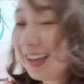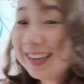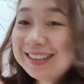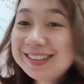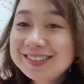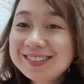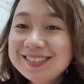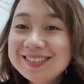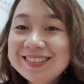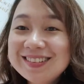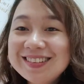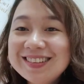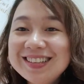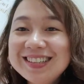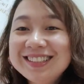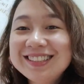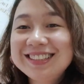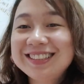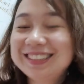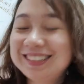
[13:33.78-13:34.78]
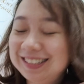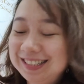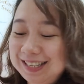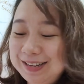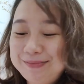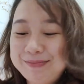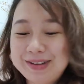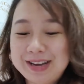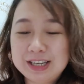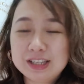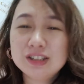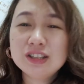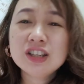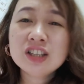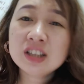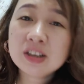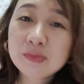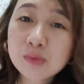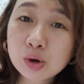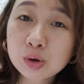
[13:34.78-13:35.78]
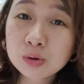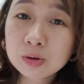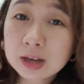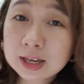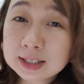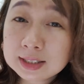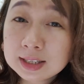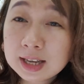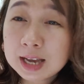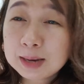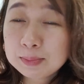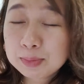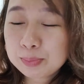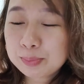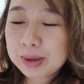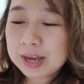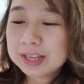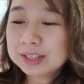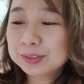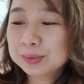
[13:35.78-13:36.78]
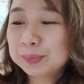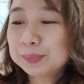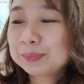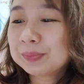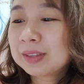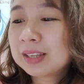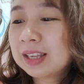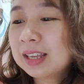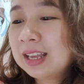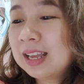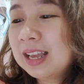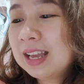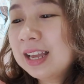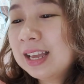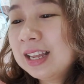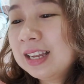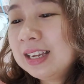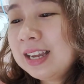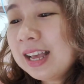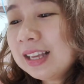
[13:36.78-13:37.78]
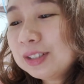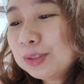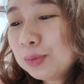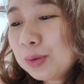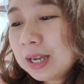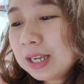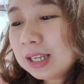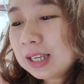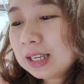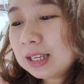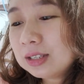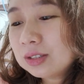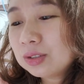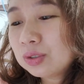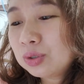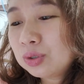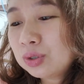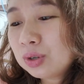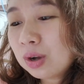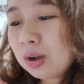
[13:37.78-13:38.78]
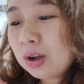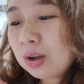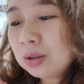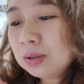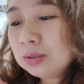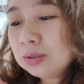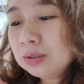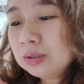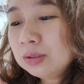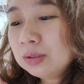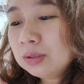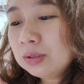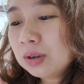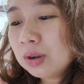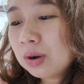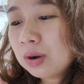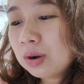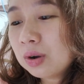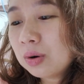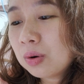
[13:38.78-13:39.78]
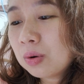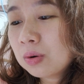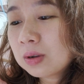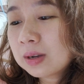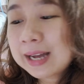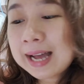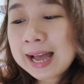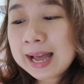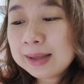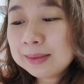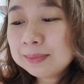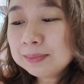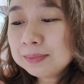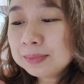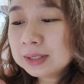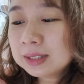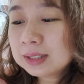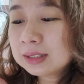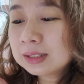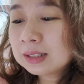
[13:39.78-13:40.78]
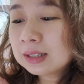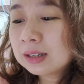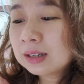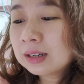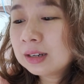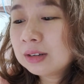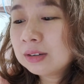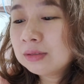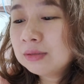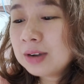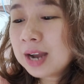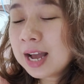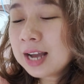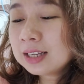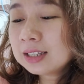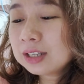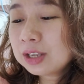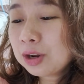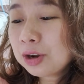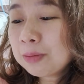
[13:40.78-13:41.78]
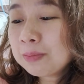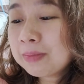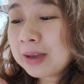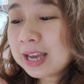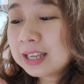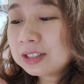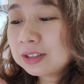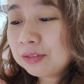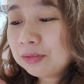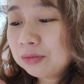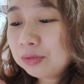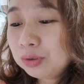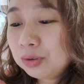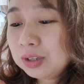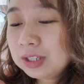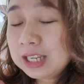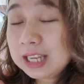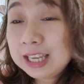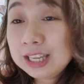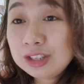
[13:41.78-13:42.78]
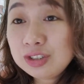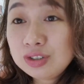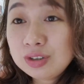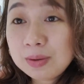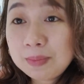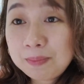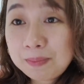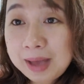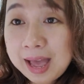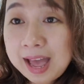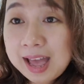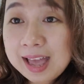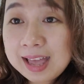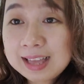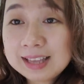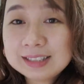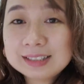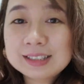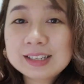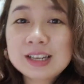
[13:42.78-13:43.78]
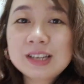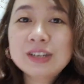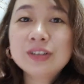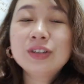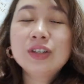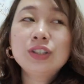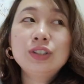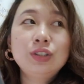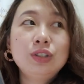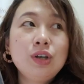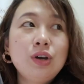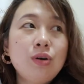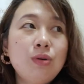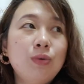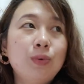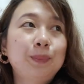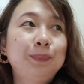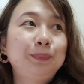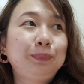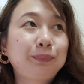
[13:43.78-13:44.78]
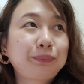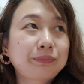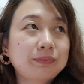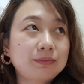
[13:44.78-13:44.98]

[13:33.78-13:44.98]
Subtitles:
Ayan. Diba? Nag-save ako, guys, kahit pa paano. Next one is John Ocamps. Rank your best food in Japan. So,